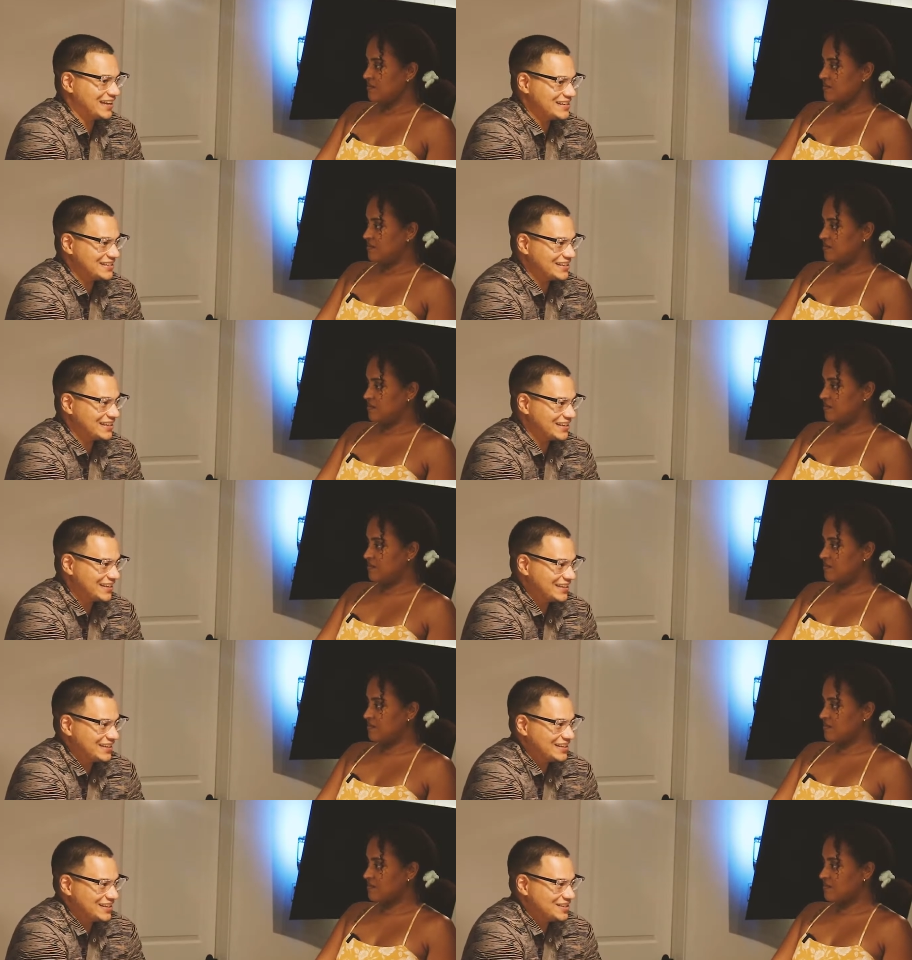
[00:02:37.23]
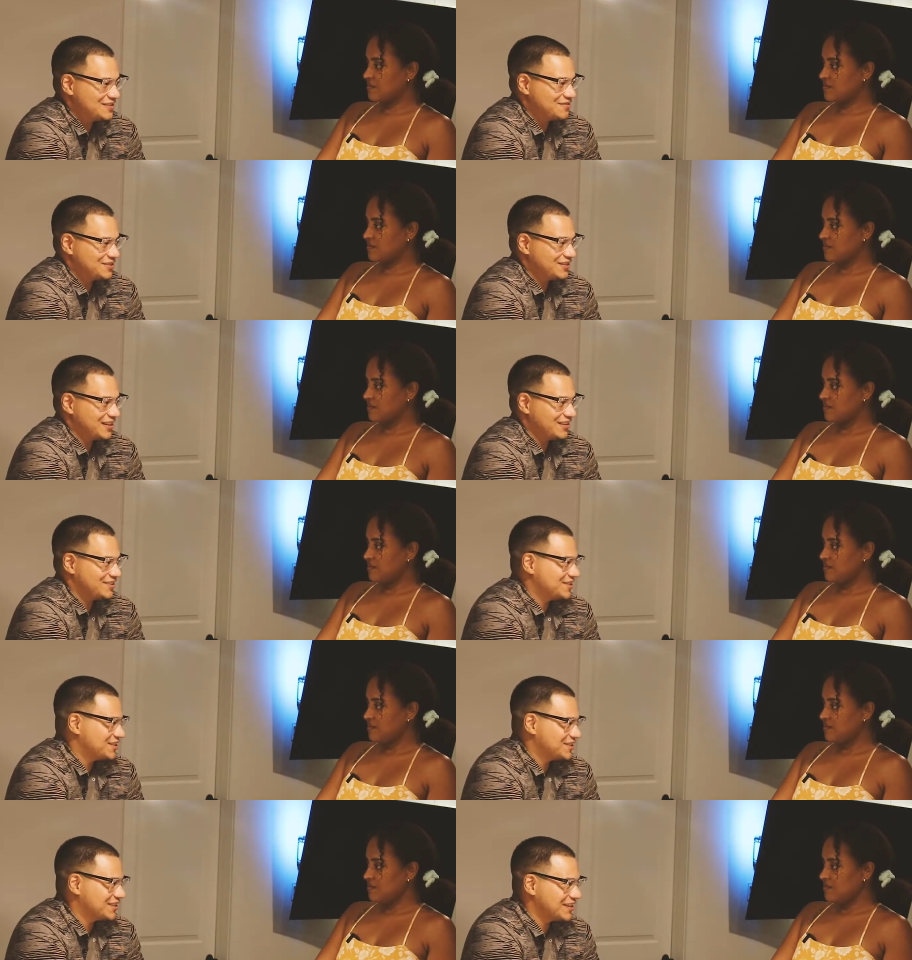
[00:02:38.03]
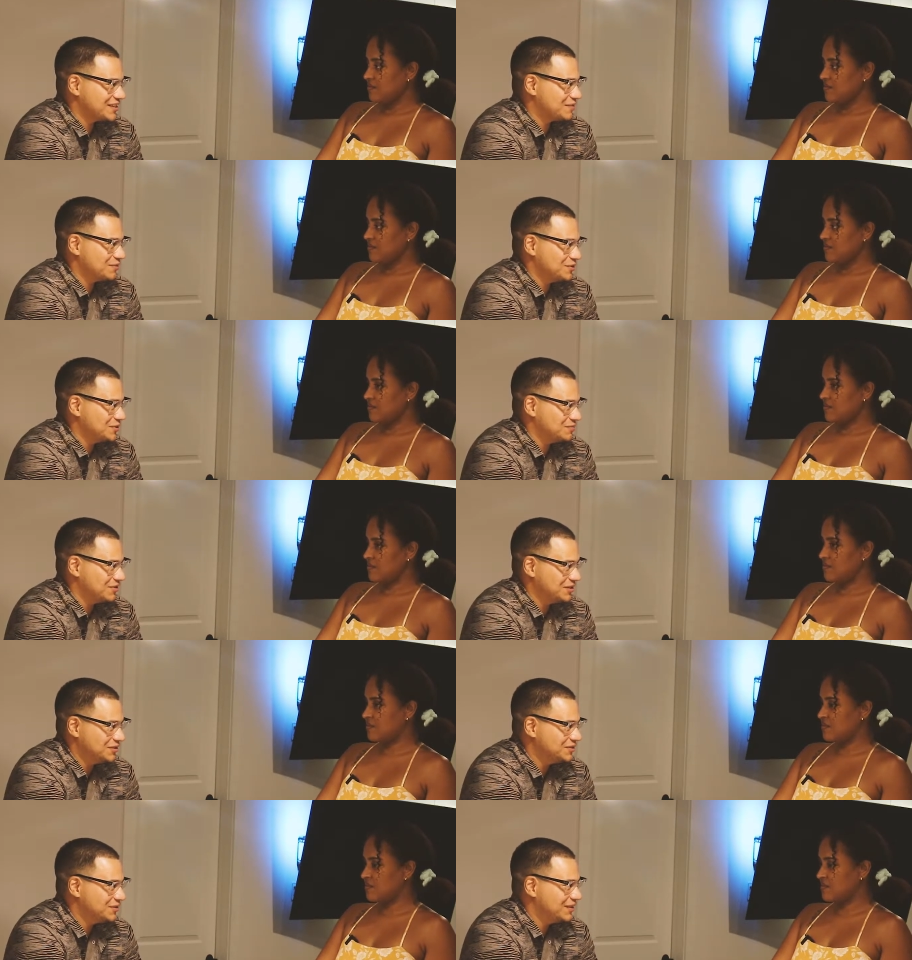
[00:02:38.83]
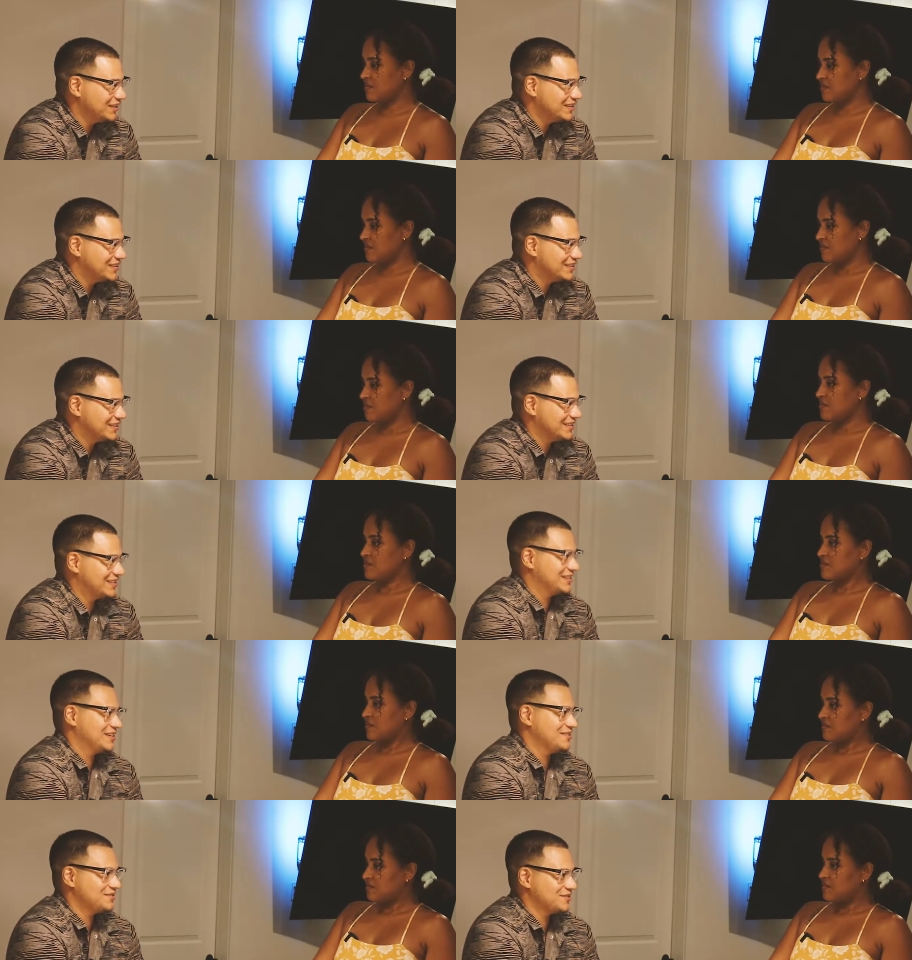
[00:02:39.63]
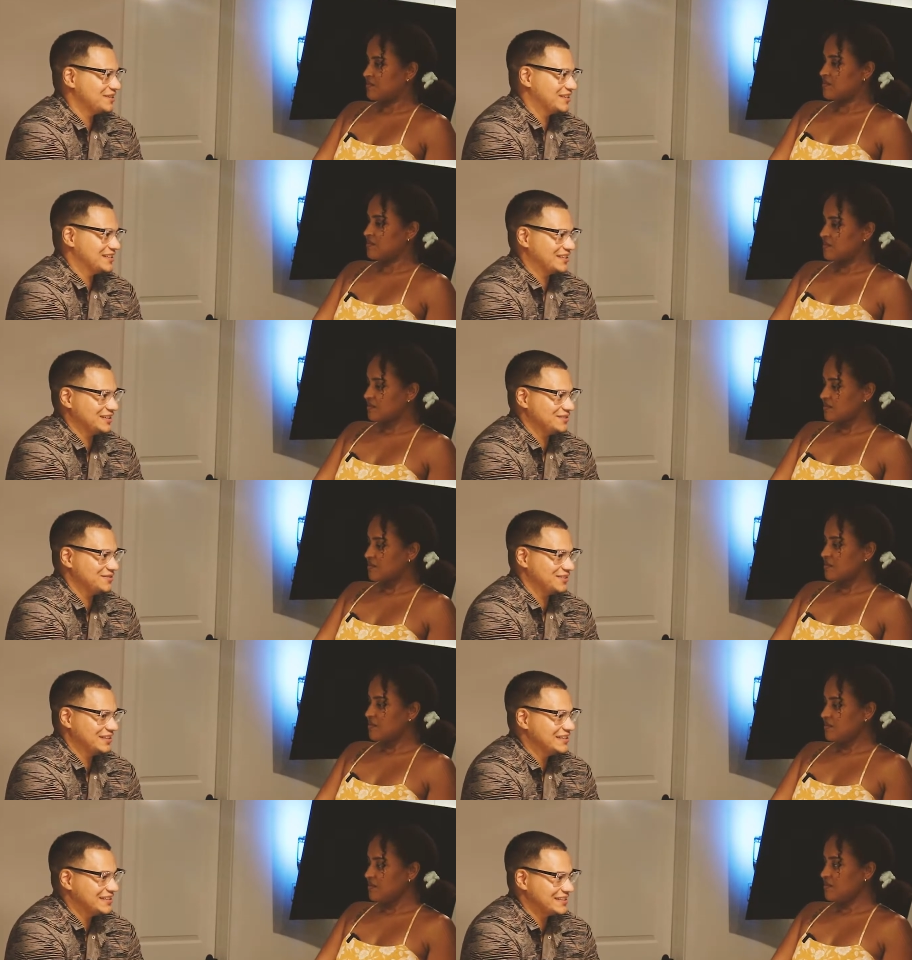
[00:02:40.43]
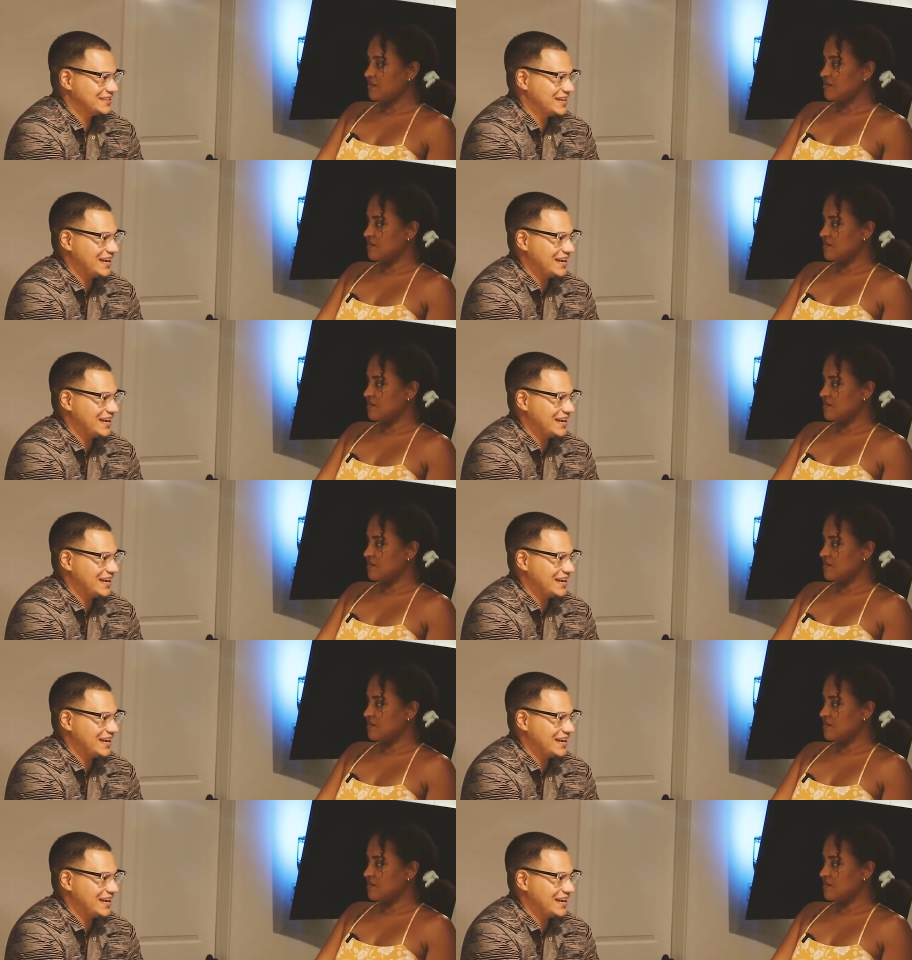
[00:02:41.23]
Speaker 1: as a kid because you feel like you're just not supposed to be doing this, discovering yourself, and this is